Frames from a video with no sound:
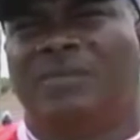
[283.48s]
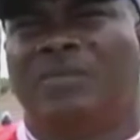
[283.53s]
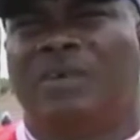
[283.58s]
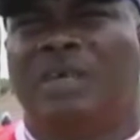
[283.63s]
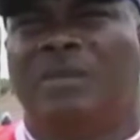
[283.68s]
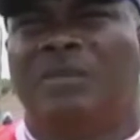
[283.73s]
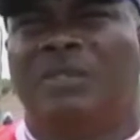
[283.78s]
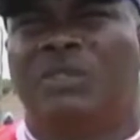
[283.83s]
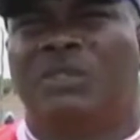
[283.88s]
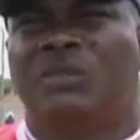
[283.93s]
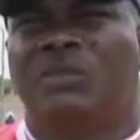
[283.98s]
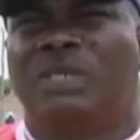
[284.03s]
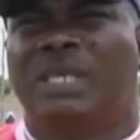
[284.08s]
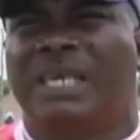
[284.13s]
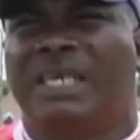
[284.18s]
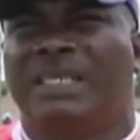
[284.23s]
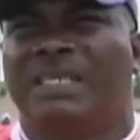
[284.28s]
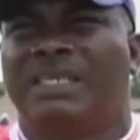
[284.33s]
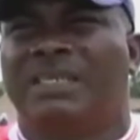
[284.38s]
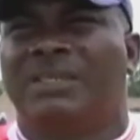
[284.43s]
Falmouth
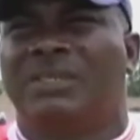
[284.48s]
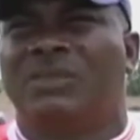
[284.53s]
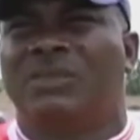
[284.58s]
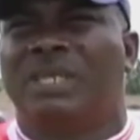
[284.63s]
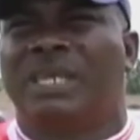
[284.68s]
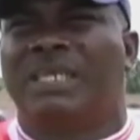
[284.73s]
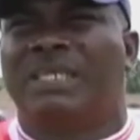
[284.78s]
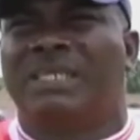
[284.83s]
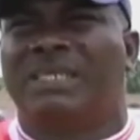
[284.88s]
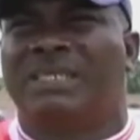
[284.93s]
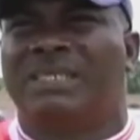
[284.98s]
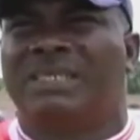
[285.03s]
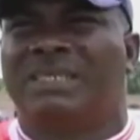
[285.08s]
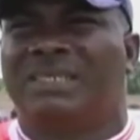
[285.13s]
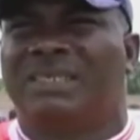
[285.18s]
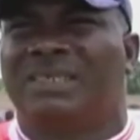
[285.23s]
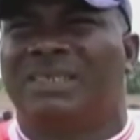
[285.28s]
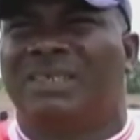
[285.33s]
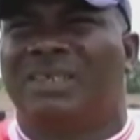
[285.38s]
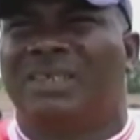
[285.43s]
United, uniting
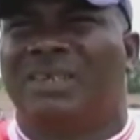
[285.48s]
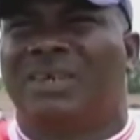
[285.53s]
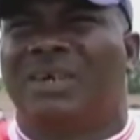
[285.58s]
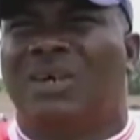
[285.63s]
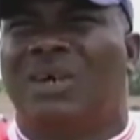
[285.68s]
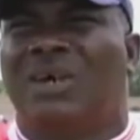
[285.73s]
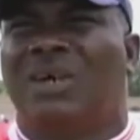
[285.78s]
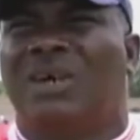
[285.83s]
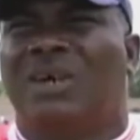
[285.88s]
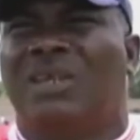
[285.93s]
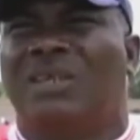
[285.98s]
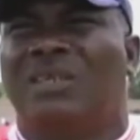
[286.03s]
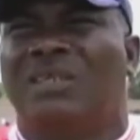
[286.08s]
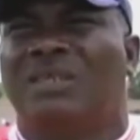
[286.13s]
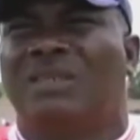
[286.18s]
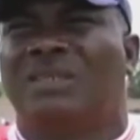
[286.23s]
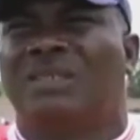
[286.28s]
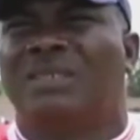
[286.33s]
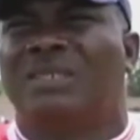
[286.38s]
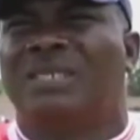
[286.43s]

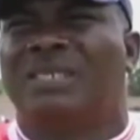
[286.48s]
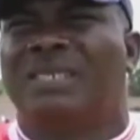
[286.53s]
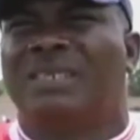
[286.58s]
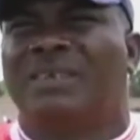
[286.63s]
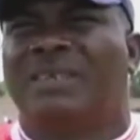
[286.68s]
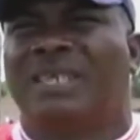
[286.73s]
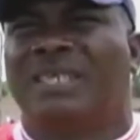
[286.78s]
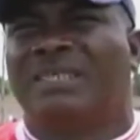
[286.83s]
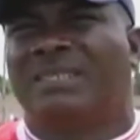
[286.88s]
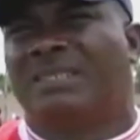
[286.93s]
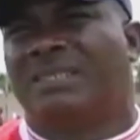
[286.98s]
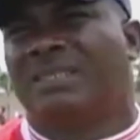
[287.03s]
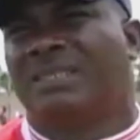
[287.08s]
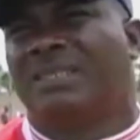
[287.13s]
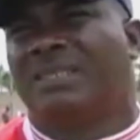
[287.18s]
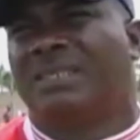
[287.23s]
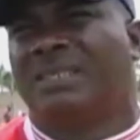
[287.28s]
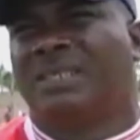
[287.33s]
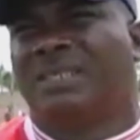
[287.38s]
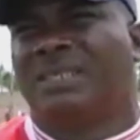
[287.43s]
all
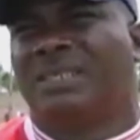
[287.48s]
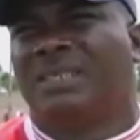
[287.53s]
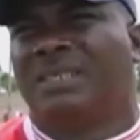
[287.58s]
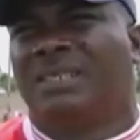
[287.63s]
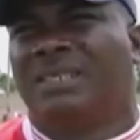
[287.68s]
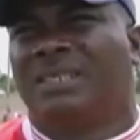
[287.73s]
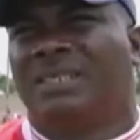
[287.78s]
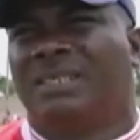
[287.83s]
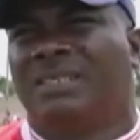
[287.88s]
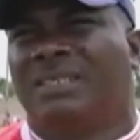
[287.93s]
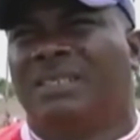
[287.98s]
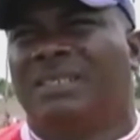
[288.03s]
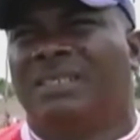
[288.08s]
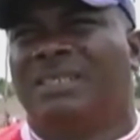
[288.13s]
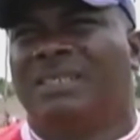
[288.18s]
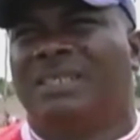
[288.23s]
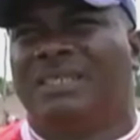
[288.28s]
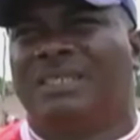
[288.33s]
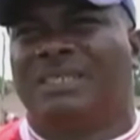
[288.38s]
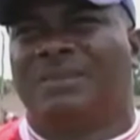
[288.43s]
areas
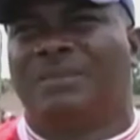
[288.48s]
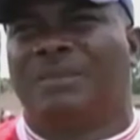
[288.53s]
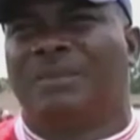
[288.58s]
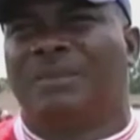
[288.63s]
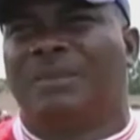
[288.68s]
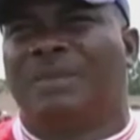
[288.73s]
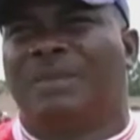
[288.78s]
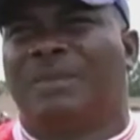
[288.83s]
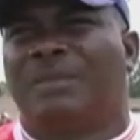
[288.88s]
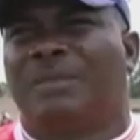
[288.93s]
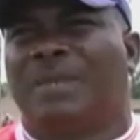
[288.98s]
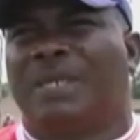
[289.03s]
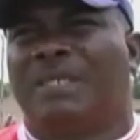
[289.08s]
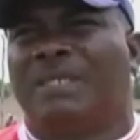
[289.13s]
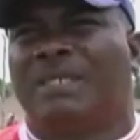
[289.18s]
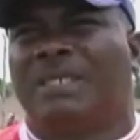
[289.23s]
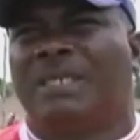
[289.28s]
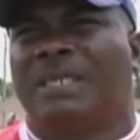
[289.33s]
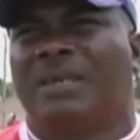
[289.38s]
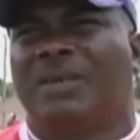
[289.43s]
in this
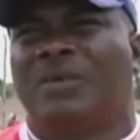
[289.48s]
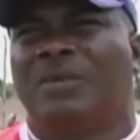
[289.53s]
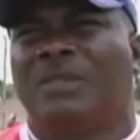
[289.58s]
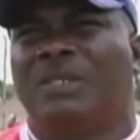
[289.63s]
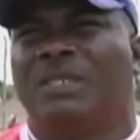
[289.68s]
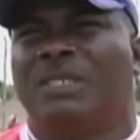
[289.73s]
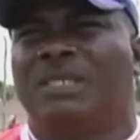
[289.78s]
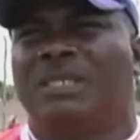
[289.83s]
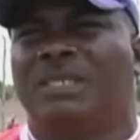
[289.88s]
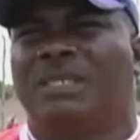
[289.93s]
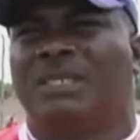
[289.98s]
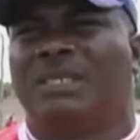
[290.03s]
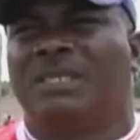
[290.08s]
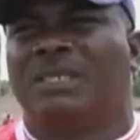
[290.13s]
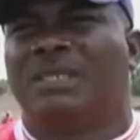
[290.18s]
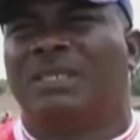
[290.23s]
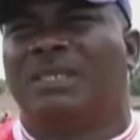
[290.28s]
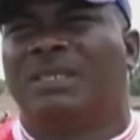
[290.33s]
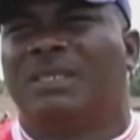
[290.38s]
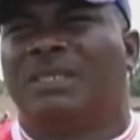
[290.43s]
particular community
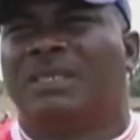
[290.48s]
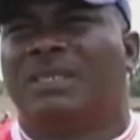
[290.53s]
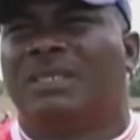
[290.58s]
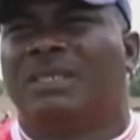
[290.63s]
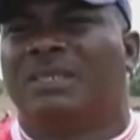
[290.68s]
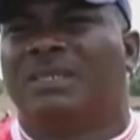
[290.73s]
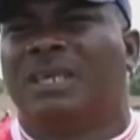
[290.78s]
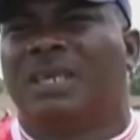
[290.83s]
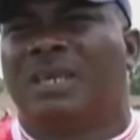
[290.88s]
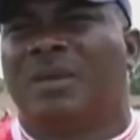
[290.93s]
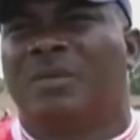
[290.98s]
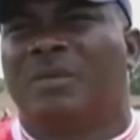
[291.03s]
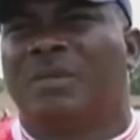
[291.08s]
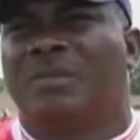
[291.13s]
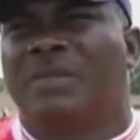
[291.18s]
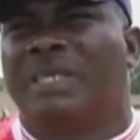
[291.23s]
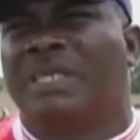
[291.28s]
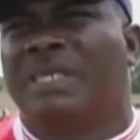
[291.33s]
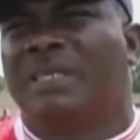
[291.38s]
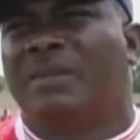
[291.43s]
is going to
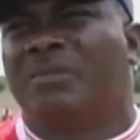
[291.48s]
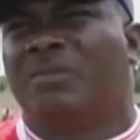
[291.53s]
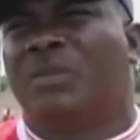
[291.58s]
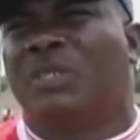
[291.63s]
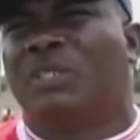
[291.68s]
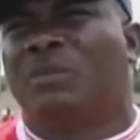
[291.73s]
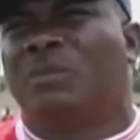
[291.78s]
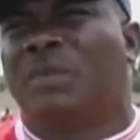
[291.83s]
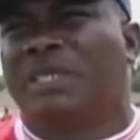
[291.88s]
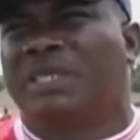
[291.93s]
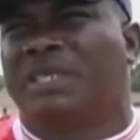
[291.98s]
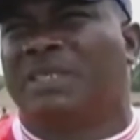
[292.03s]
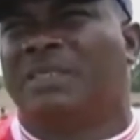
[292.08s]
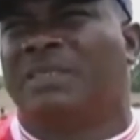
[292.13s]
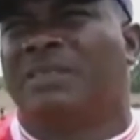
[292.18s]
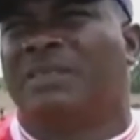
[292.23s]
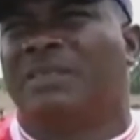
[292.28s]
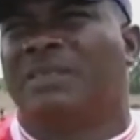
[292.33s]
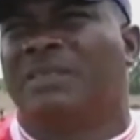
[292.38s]
make it much better